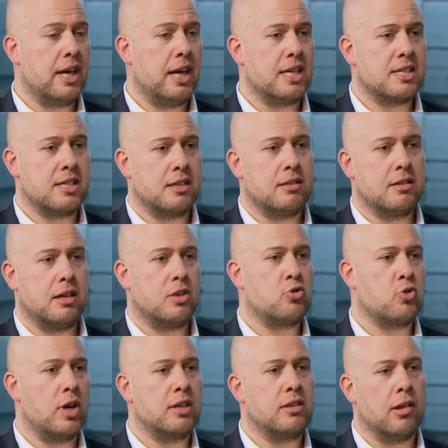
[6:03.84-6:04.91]
asset, they
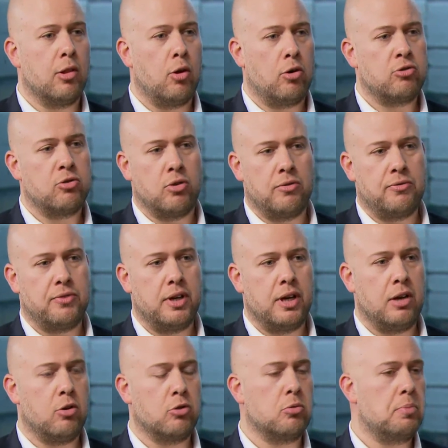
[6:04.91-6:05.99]
attract a lot of uh,
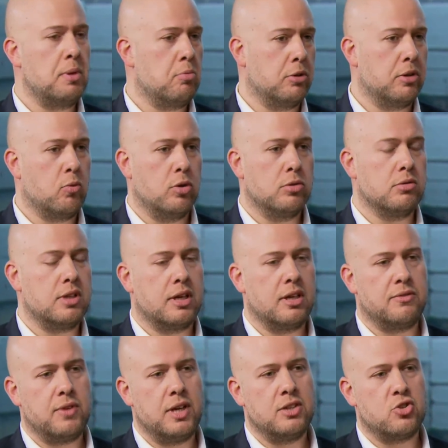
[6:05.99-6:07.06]
a lot of people that want to take
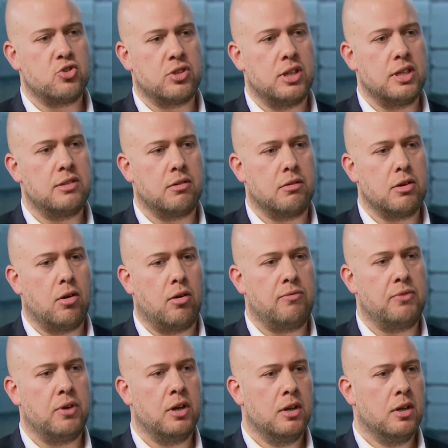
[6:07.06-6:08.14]
advantage, literally,
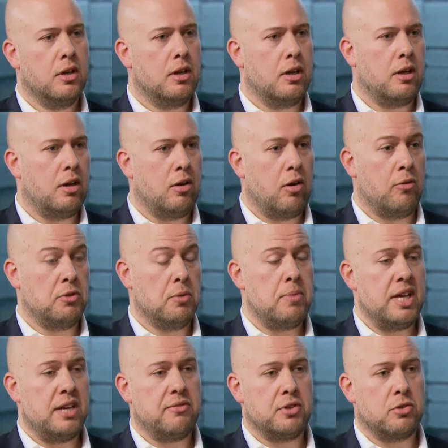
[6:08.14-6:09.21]
of uh, of the
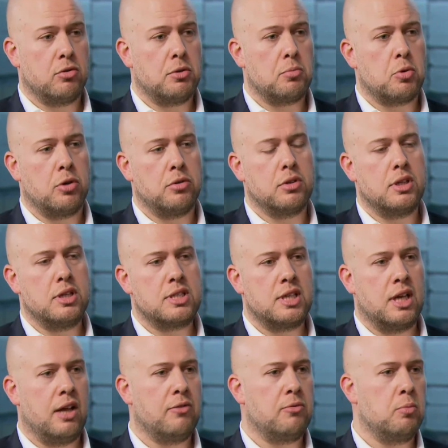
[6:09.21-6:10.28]
benefit of the product
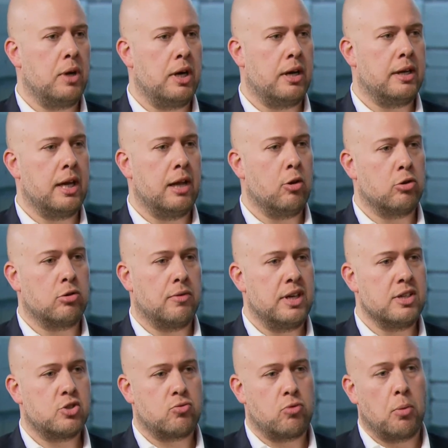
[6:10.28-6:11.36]
itself. But a lot of
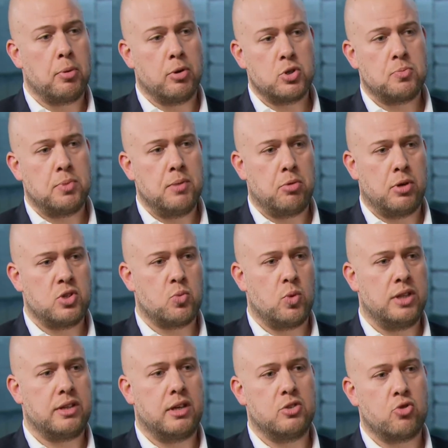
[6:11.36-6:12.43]
unscrupulous people as
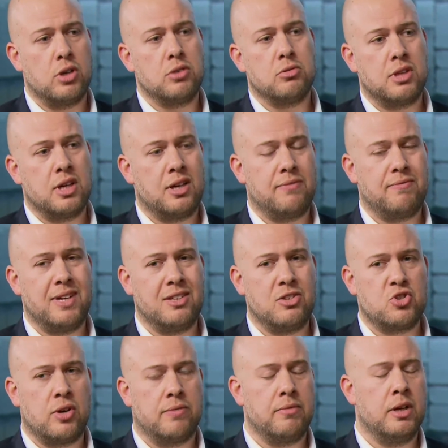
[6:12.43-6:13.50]
well that are trying to take
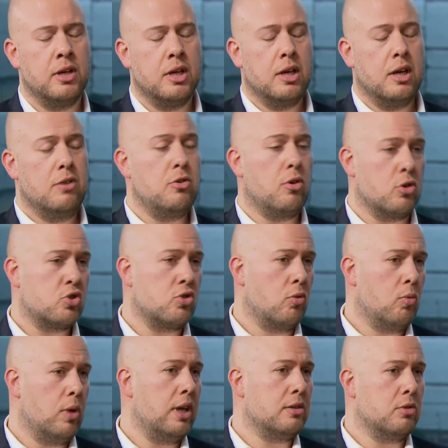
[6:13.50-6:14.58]
advantage of not so
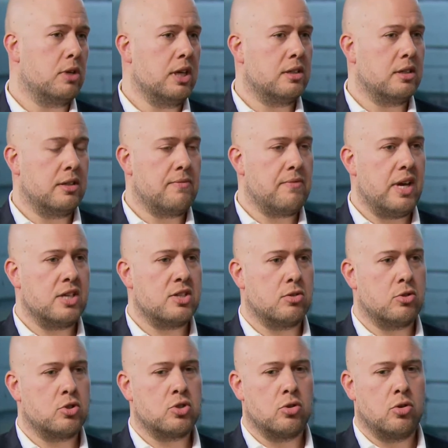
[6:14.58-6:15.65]
well-educated
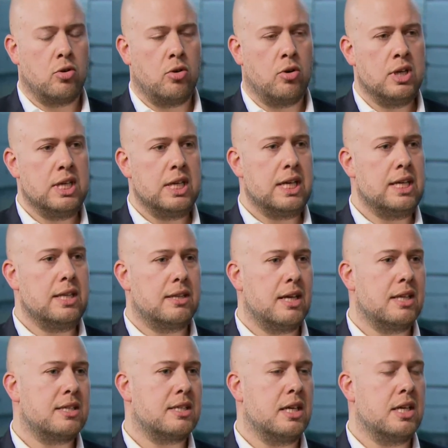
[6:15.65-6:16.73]
investors. So in
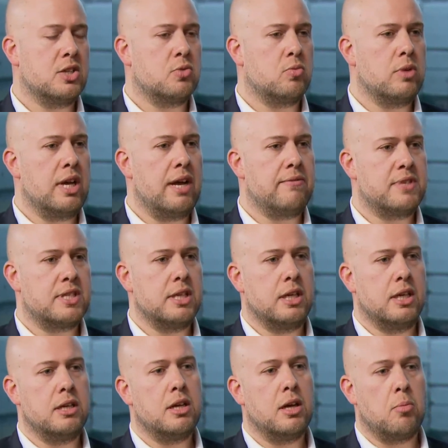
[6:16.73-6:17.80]
that sense, we have
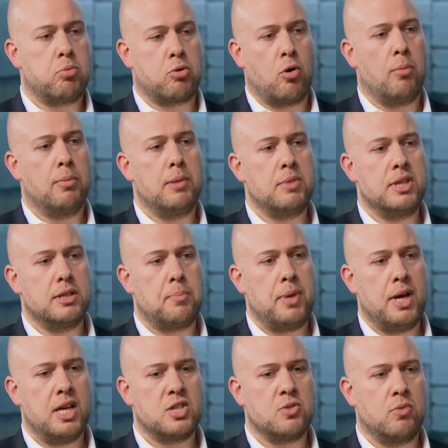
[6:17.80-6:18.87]
seen a problem in the
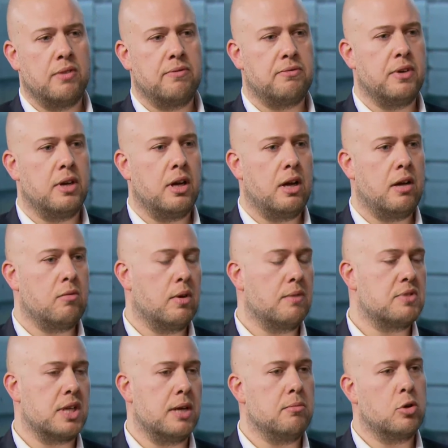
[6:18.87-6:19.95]
past with uh,
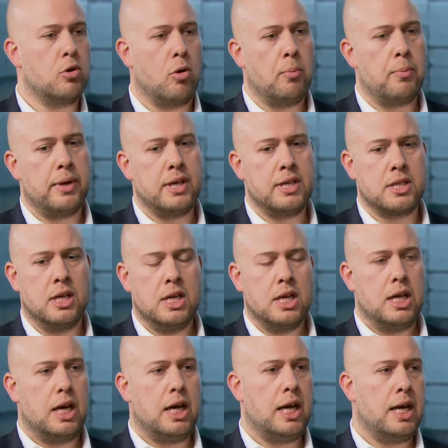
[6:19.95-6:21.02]
with some companies,
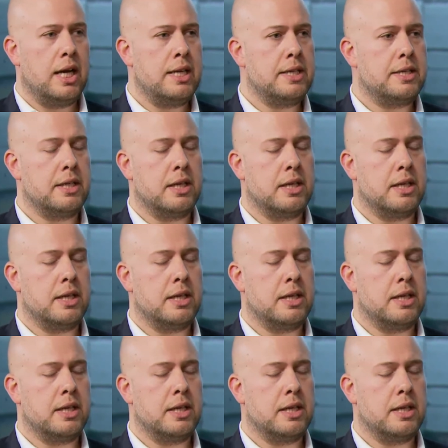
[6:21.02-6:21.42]
and